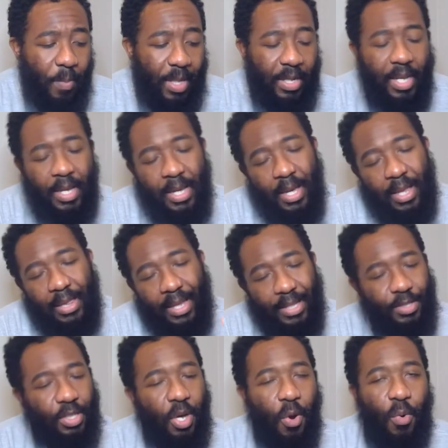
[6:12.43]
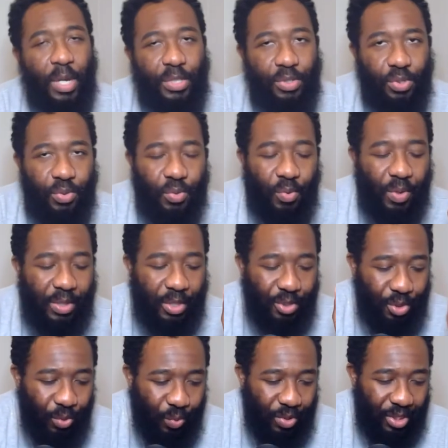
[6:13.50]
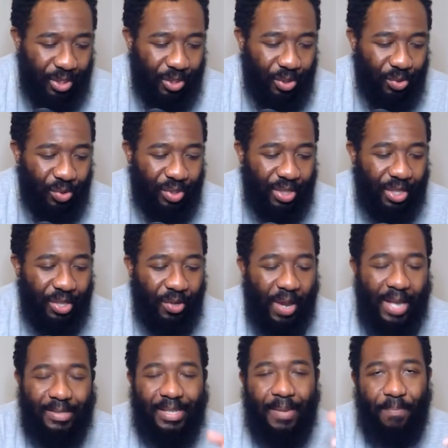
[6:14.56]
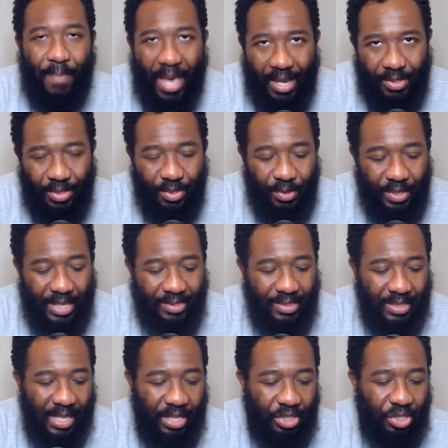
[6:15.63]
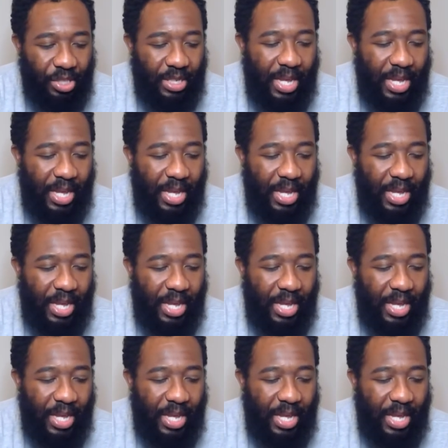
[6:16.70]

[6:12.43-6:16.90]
But let's go into the two two sisters here as they make it to their destination,